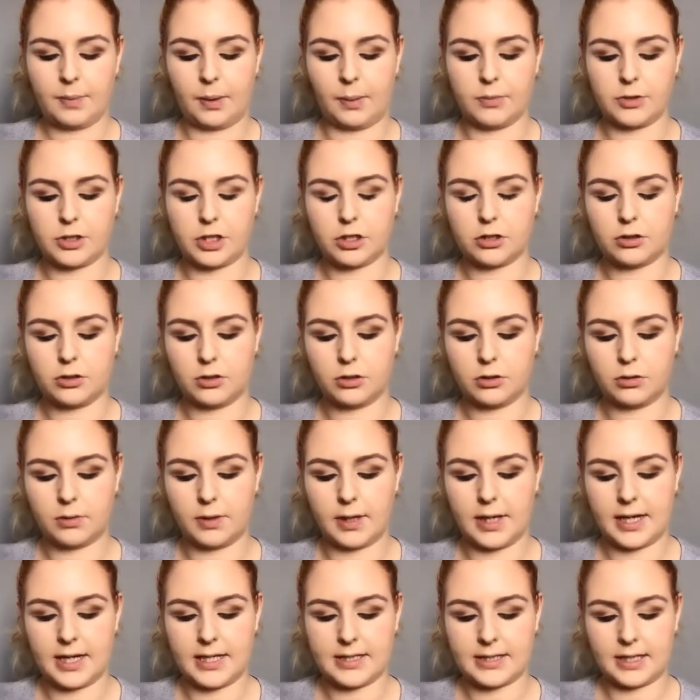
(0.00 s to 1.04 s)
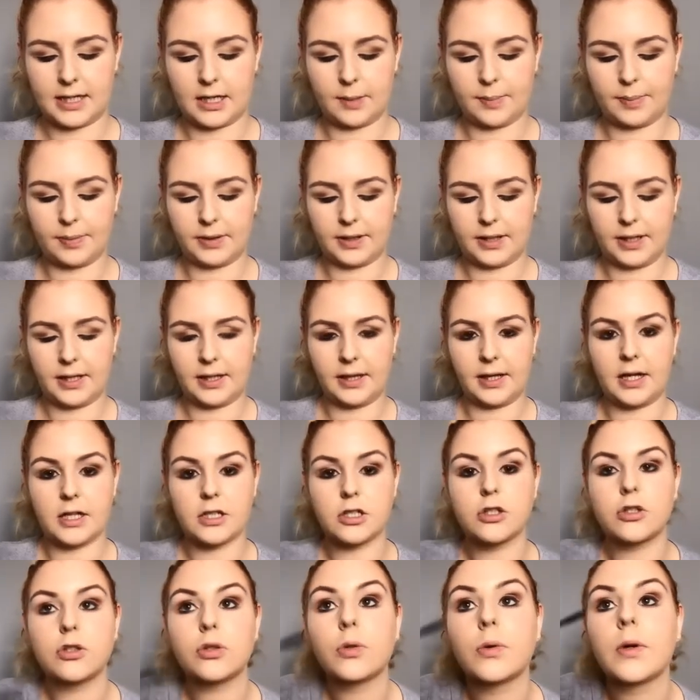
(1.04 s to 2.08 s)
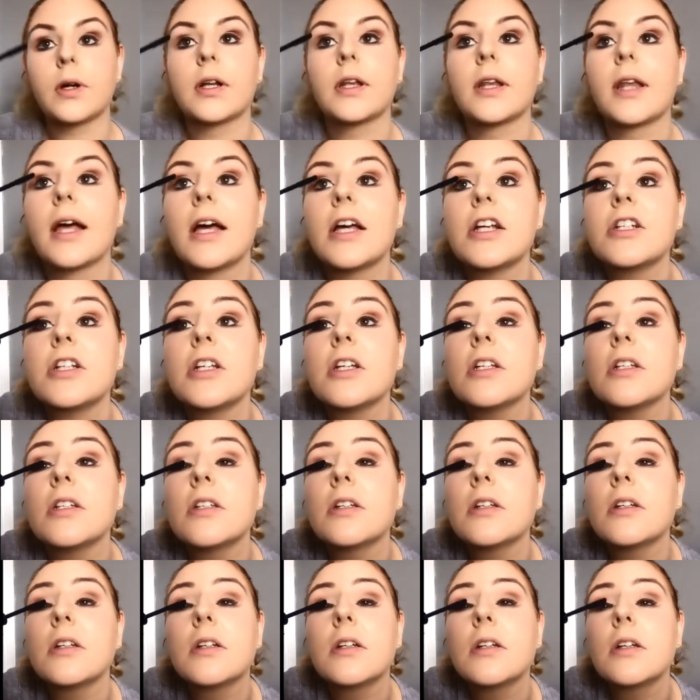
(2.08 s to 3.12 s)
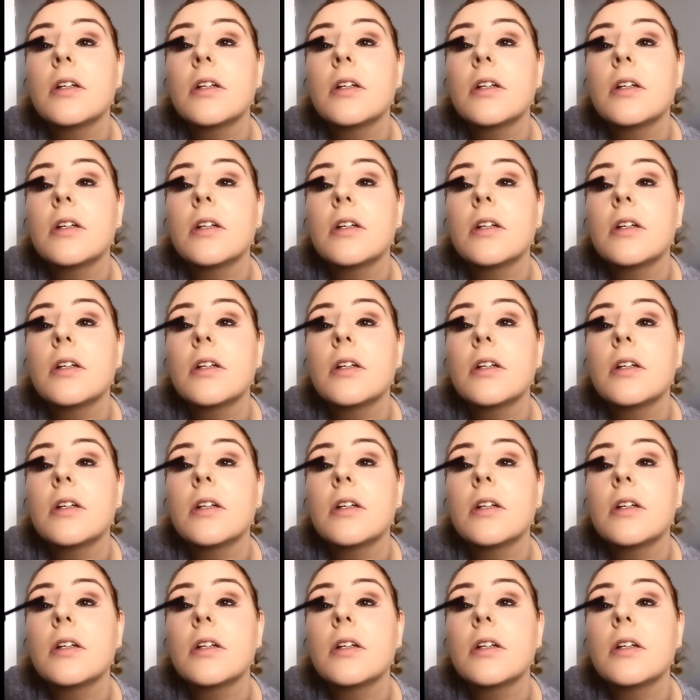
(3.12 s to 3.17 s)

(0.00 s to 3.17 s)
But we're just going to go ahead and apply that to our lashes.